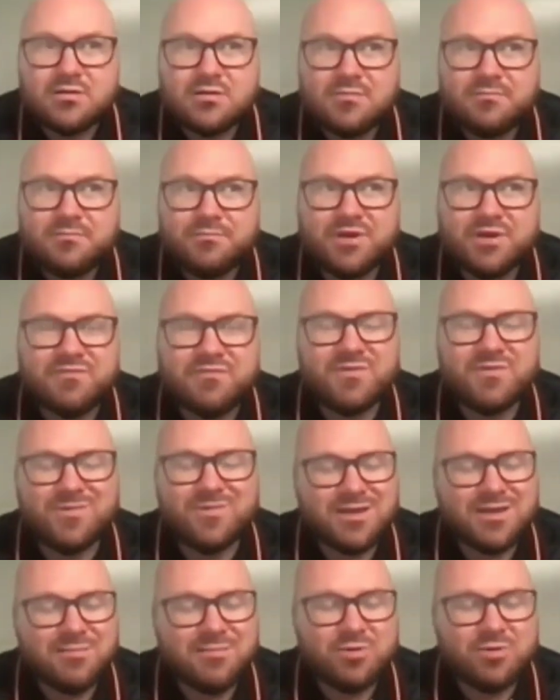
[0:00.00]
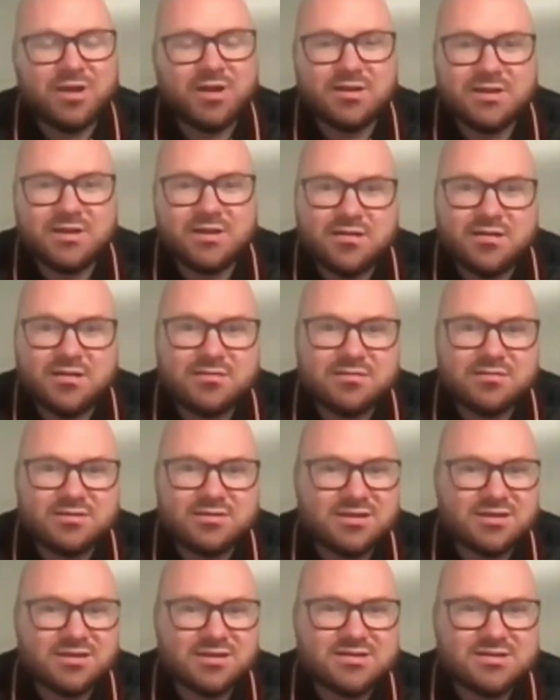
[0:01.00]
But if you really break it down,
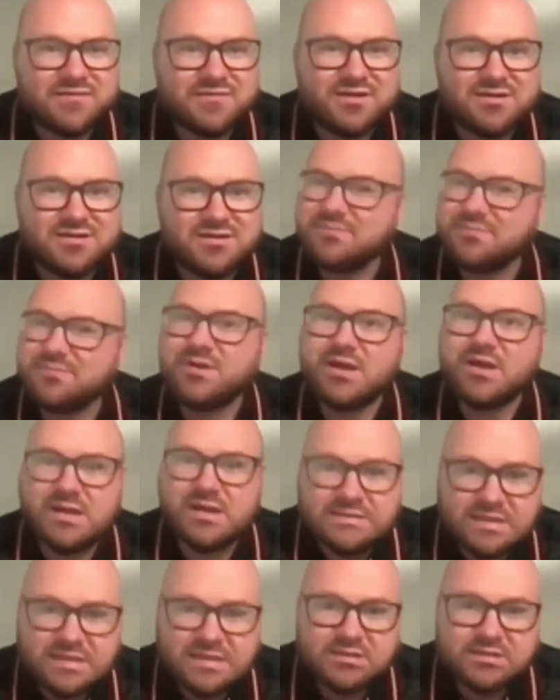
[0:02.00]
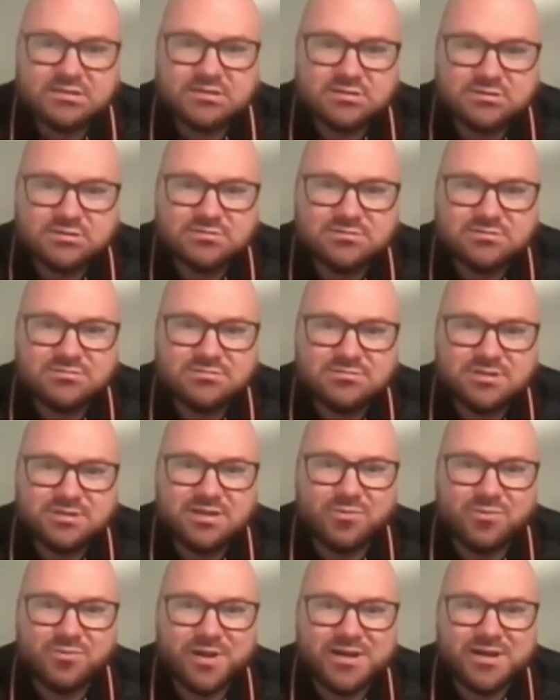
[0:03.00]
there's a lot of stuff that doesn't make any sense
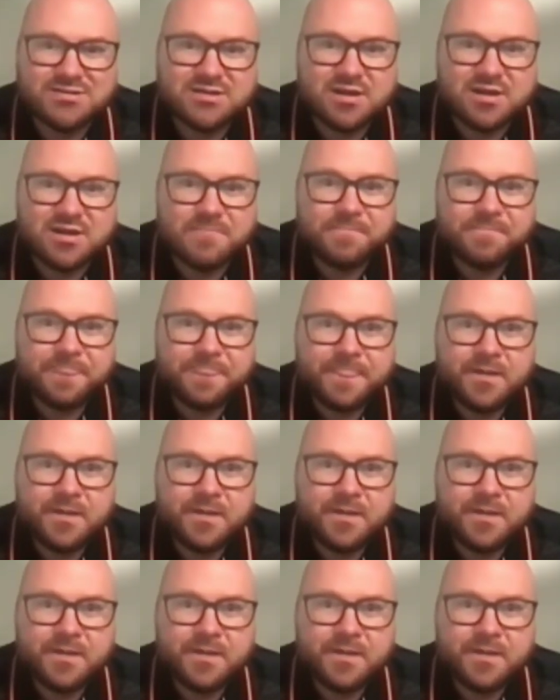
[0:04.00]
in the way it's done.